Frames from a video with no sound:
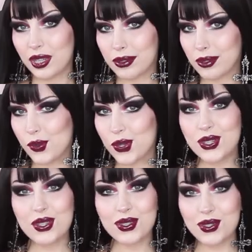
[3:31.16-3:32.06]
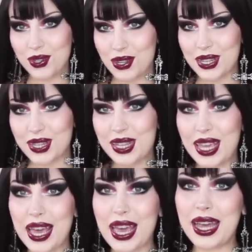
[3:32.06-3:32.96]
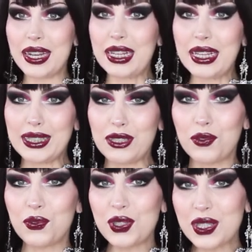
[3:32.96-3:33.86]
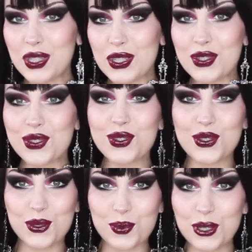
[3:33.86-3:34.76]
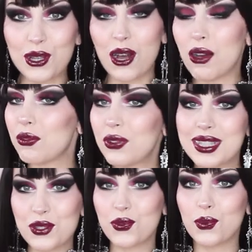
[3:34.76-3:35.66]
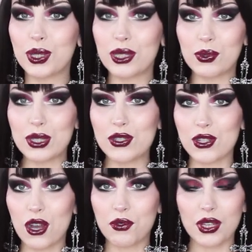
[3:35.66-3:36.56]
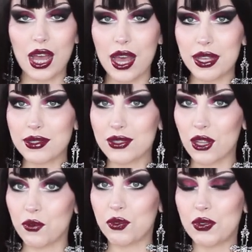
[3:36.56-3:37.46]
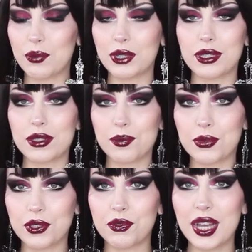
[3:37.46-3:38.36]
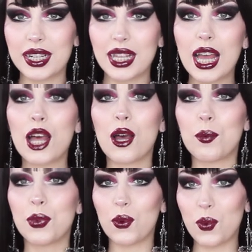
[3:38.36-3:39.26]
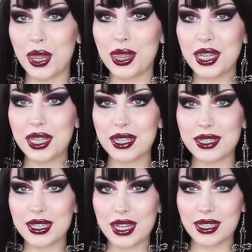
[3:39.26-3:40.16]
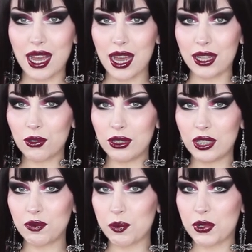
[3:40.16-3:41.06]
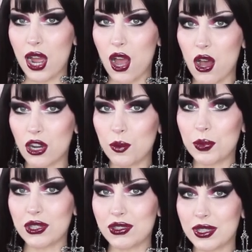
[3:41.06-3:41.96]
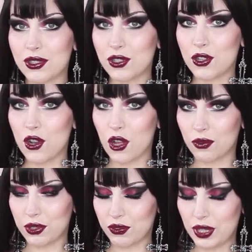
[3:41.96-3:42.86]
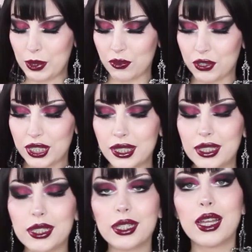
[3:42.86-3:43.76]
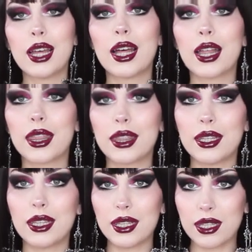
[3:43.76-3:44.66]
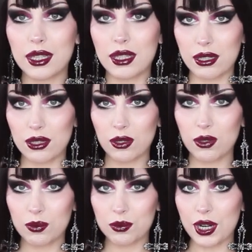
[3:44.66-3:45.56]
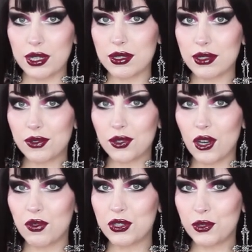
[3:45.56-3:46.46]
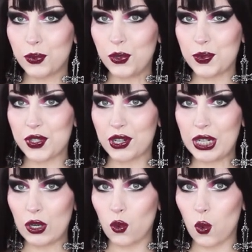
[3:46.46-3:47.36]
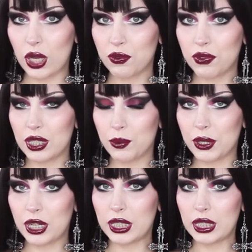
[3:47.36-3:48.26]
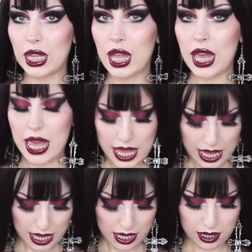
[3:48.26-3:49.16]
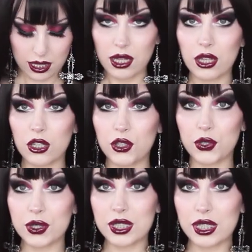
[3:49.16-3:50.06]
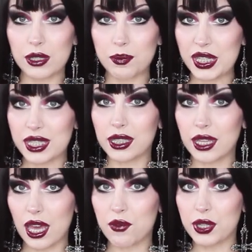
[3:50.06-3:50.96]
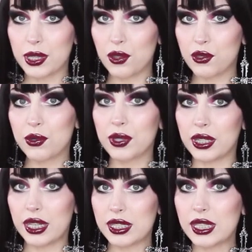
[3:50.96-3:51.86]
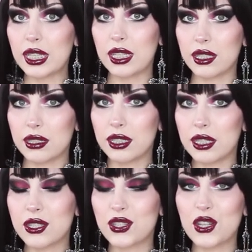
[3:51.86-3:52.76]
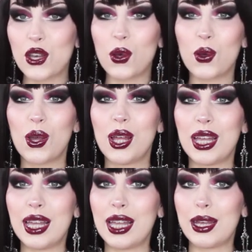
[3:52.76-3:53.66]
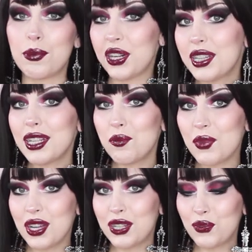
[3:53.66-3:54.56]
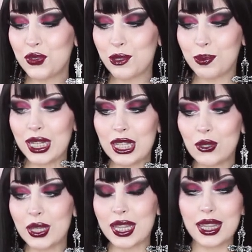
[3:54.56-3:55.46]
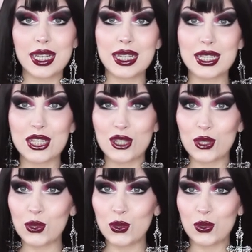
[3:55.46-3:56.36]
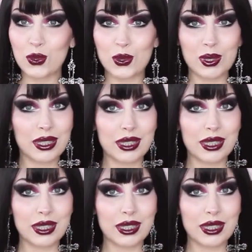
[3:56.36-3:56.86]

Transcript: It looks stunning and it feels super comfy. It's really, really soft. I just love the fabric. It's perfect. But one thing is that I have to leave my bra on because it's not very family friendly. The parts that cover your boobs are quite far apart and you could see basically everything through the legs here, so bear that in mind if you're planning to get this to,